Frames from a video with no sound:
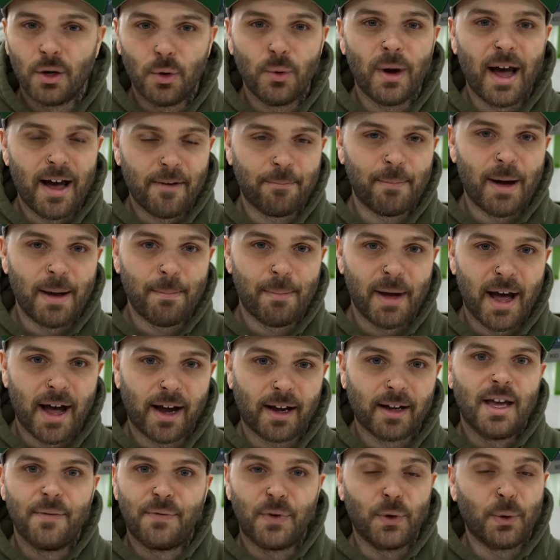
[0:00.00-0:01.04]
who have my
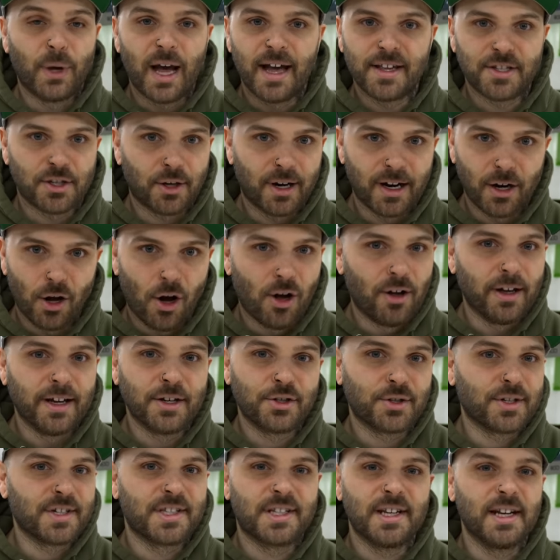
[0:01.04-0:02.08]
back. If you guys are at all
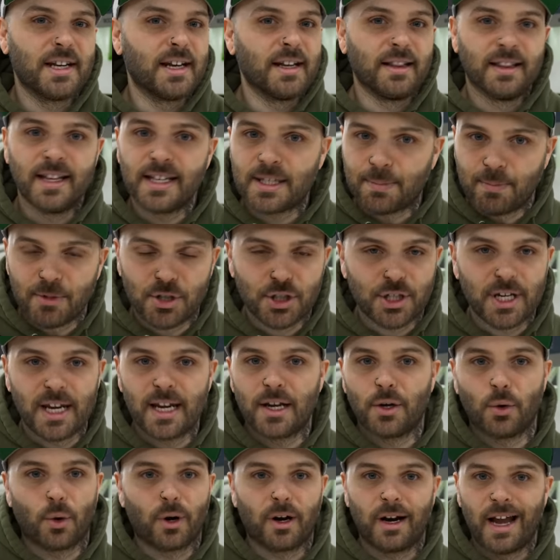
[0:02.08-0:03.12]
interested in this
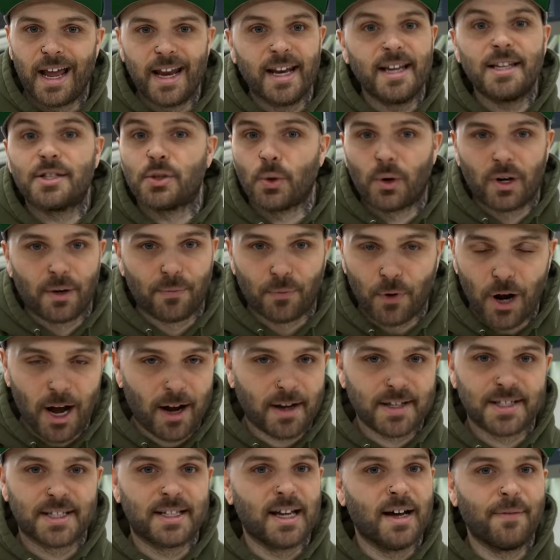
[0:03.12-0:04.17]
machine or any sort of
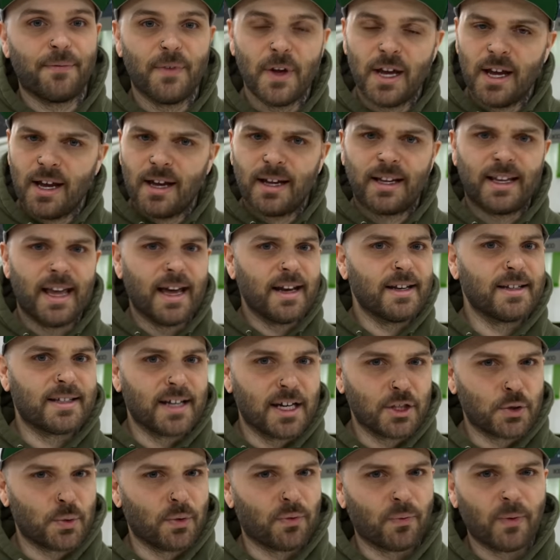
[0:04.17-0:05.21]
Roq stuff, get in
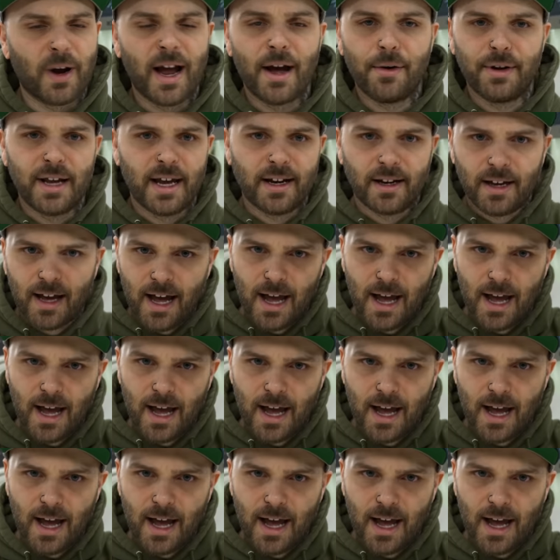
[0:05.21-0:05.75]
touch with Ryonet.